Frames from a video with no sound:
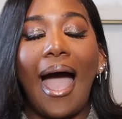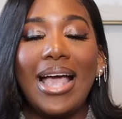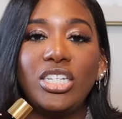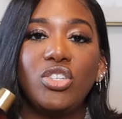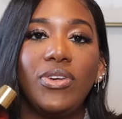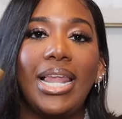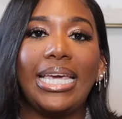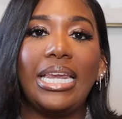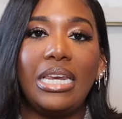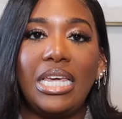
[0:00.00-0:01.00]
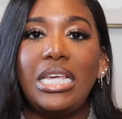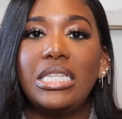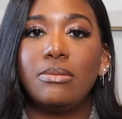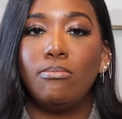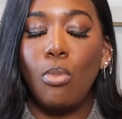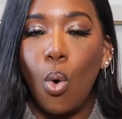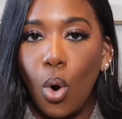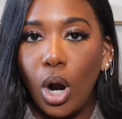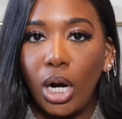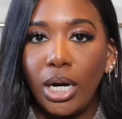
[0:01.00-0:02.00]
I just feel like it needs
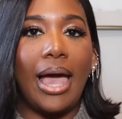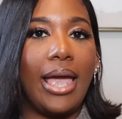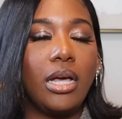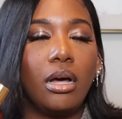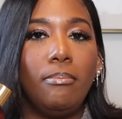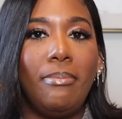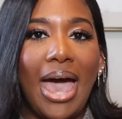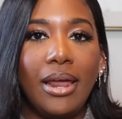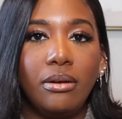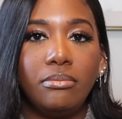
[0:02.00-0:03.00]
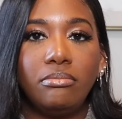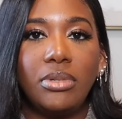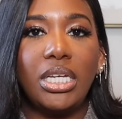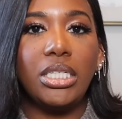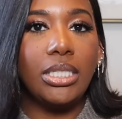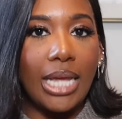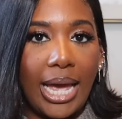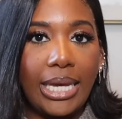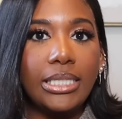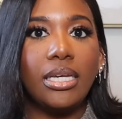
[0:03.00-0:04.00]
more. Like, Madam is
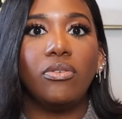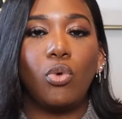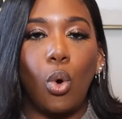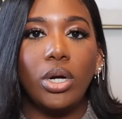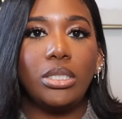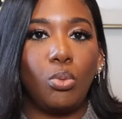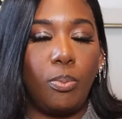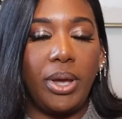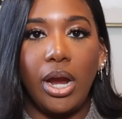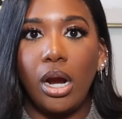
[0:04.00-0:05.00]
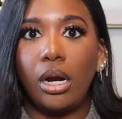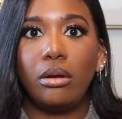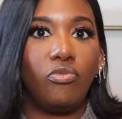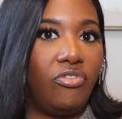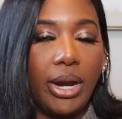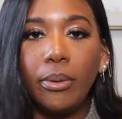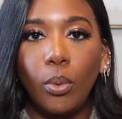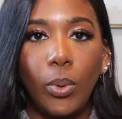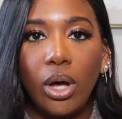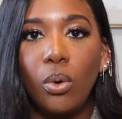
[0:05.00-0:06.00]
nice, and of course, it will pair very
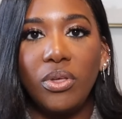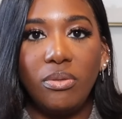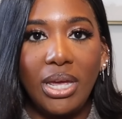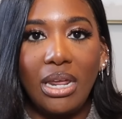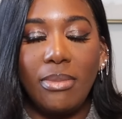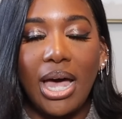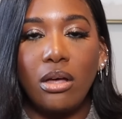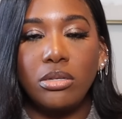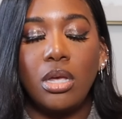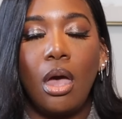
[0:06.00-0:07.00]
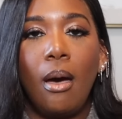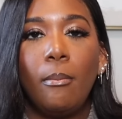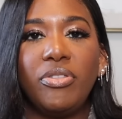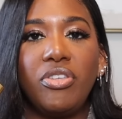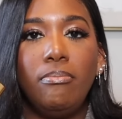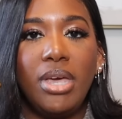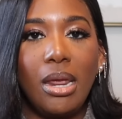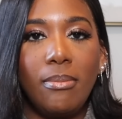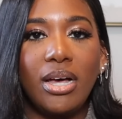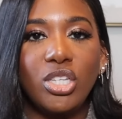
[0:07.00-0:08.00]
well with Minnie Mouse, but the
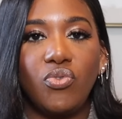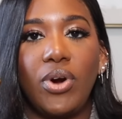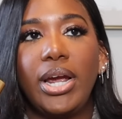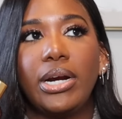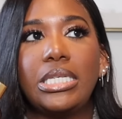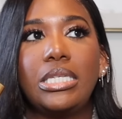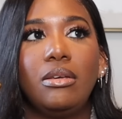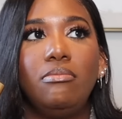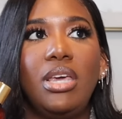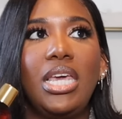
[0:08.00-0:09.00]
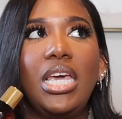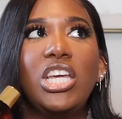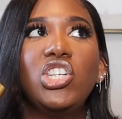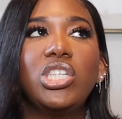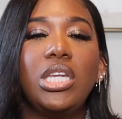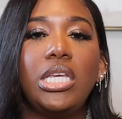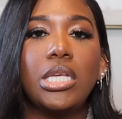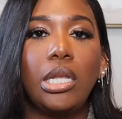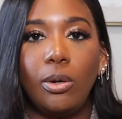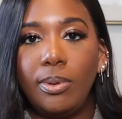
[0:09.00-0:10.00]
Minnie Mouse fragrance to me, it just needs a
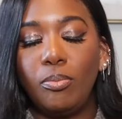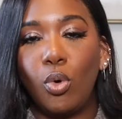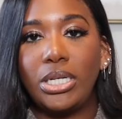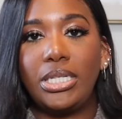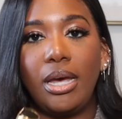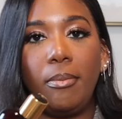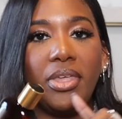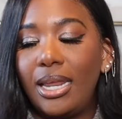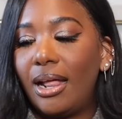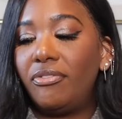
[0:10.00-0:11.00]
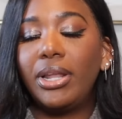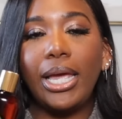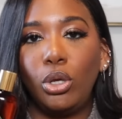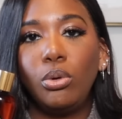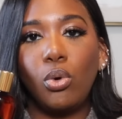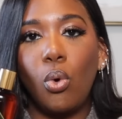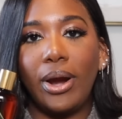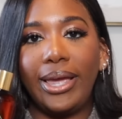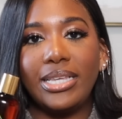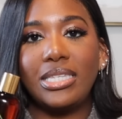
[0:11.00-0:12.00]
little bit more depth. And I feel like
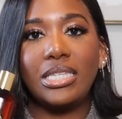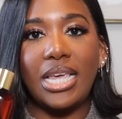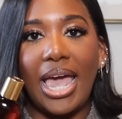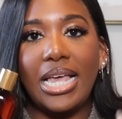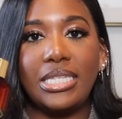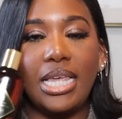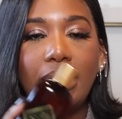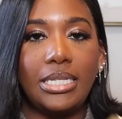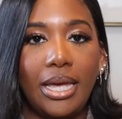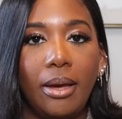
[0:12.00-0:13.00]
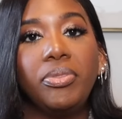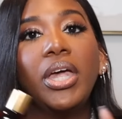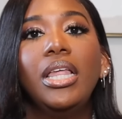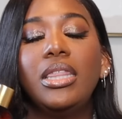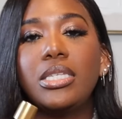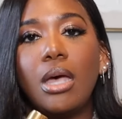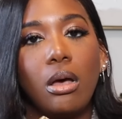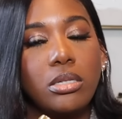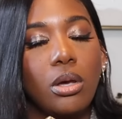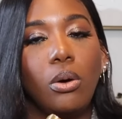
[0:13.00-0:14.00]
Unicorn Essence adds that depth. This
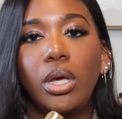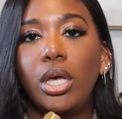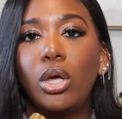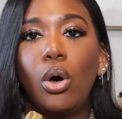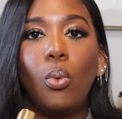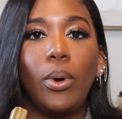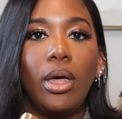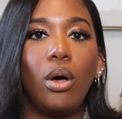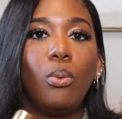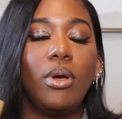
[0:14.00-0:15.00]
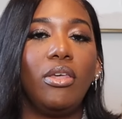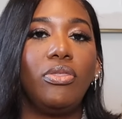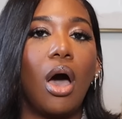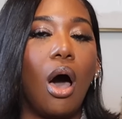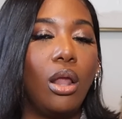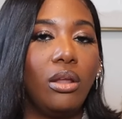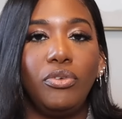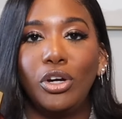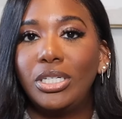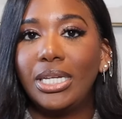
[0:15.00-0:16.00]
also can go well with all of
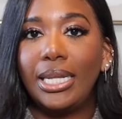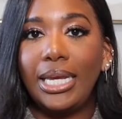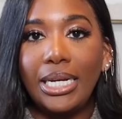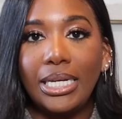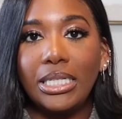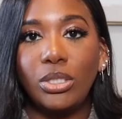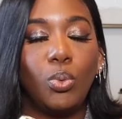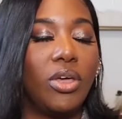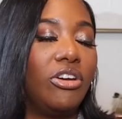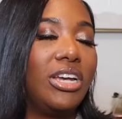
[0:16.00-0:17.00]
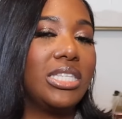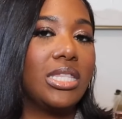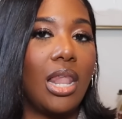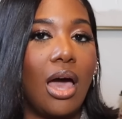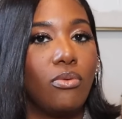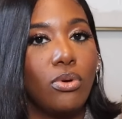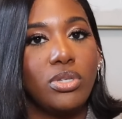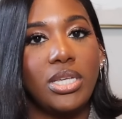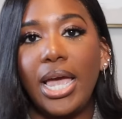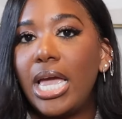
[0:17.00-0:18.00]
your Delinas, whether it's the La
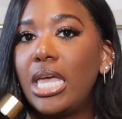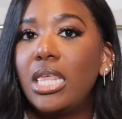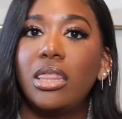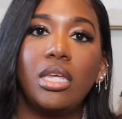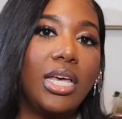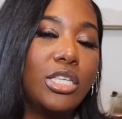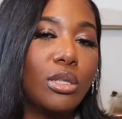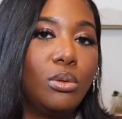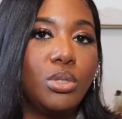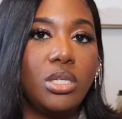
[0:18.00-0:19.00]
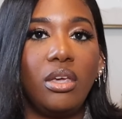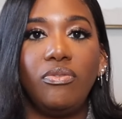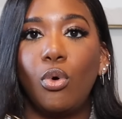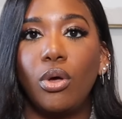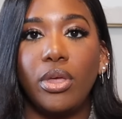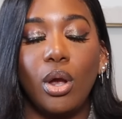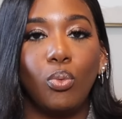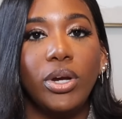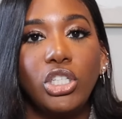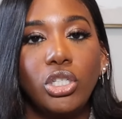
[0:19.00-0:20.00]
Rose, the Exclusive, or the
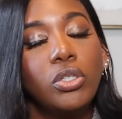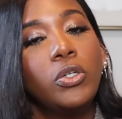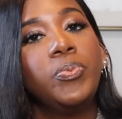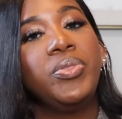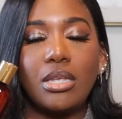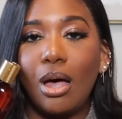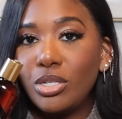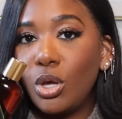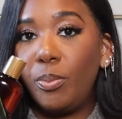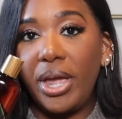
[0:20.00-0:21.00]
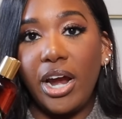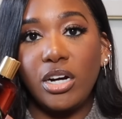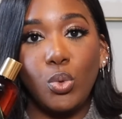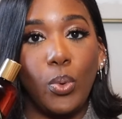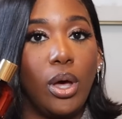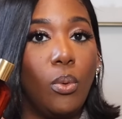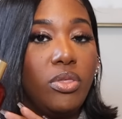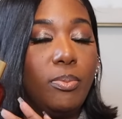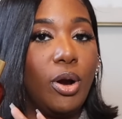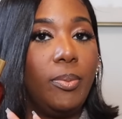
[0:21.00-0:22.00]
Original. This also pairs well
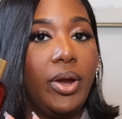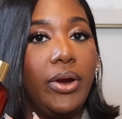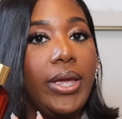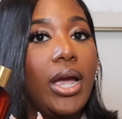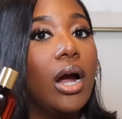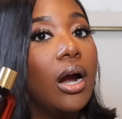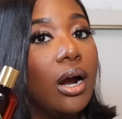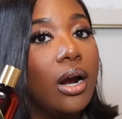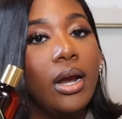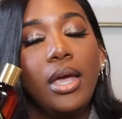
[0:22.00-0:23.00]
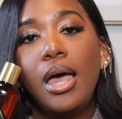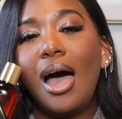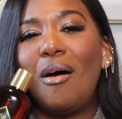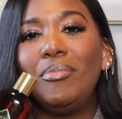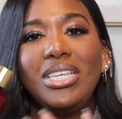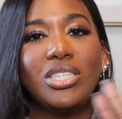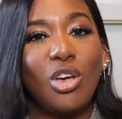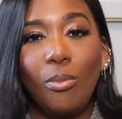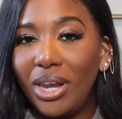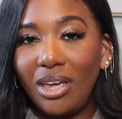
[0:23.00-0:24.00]
with Burberry Her. I mean,
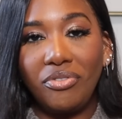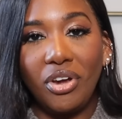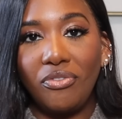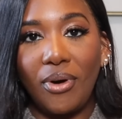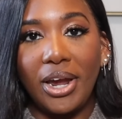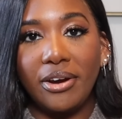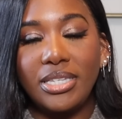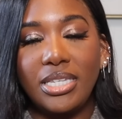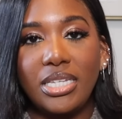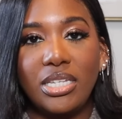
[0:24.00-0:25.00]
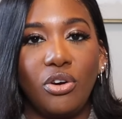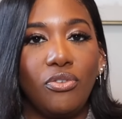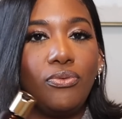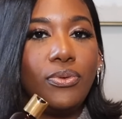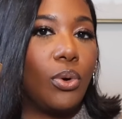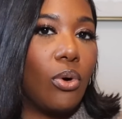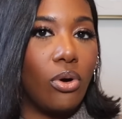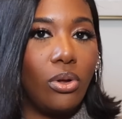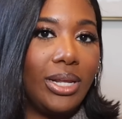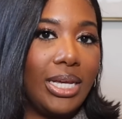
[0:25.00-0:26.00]
so many of your fragrances, your
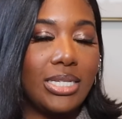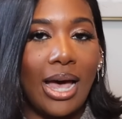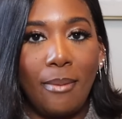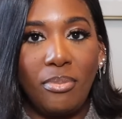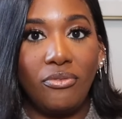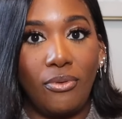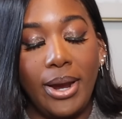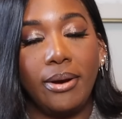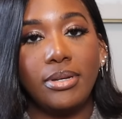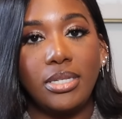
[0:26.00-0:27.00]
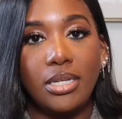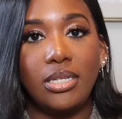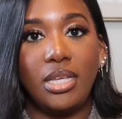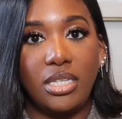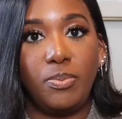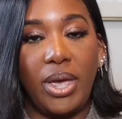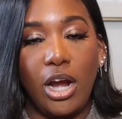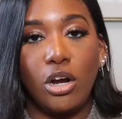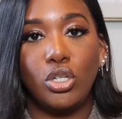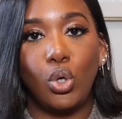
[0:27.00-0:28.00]
florally type of fragrances, this
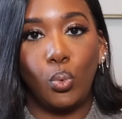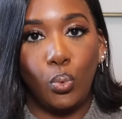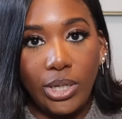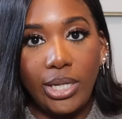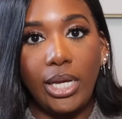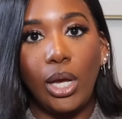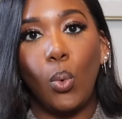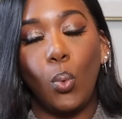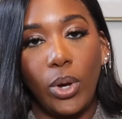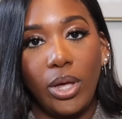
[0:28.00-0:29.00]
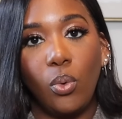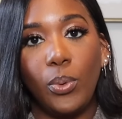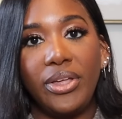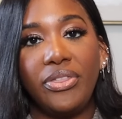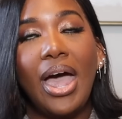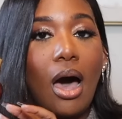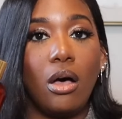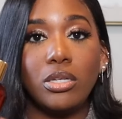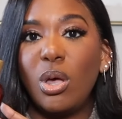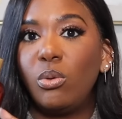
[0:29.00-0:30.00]
pairs really well with. I
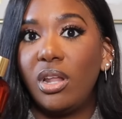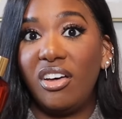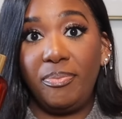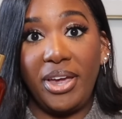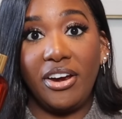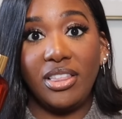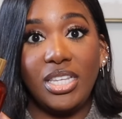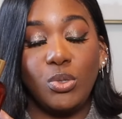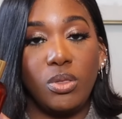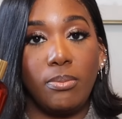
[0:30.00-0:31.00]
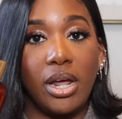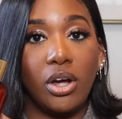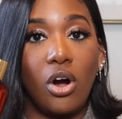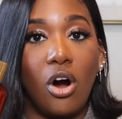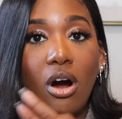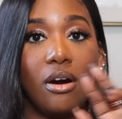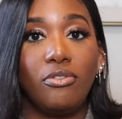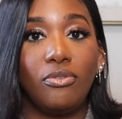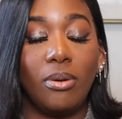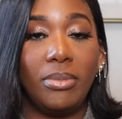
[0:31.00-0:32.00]
also love pairing this with
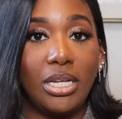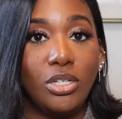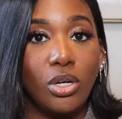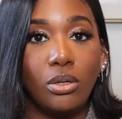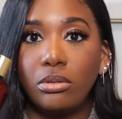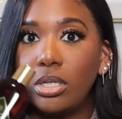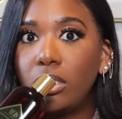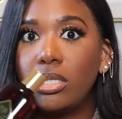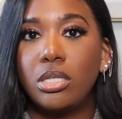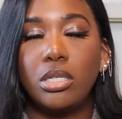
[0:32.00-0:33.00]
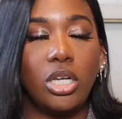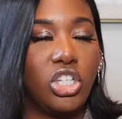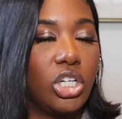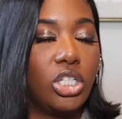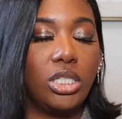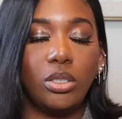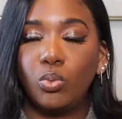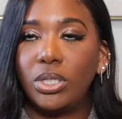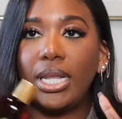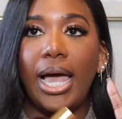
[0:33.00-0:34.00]
Manakara from Indult. Such a good
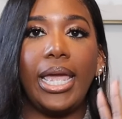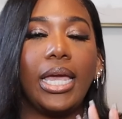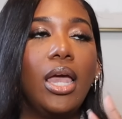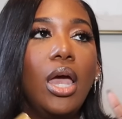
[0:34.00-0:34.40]
one. Like